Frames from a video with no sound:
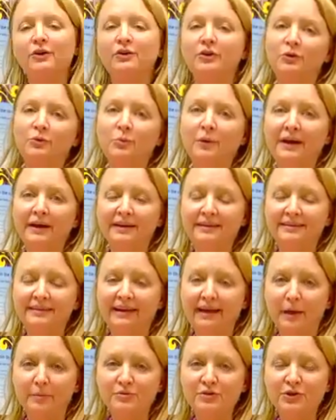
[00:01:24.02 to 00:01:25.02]
good way to
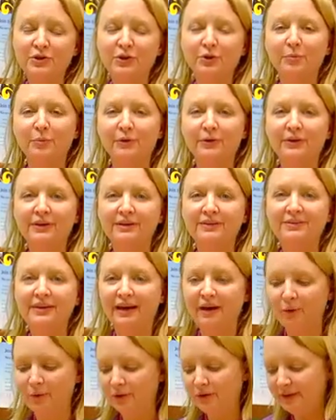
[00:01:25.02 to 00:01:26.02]
capture your bird in a
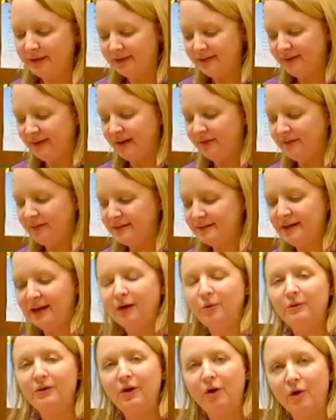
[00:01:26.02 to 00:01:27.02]
towel is have the
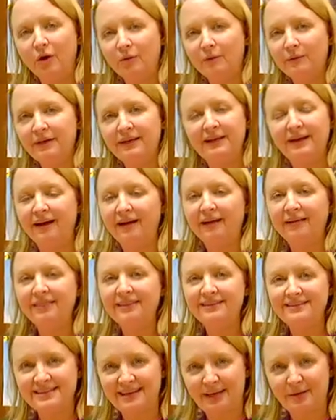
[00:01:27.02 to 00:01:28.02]
towel already on
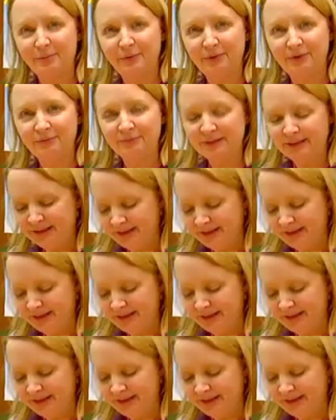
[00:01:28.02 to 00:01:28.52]
the table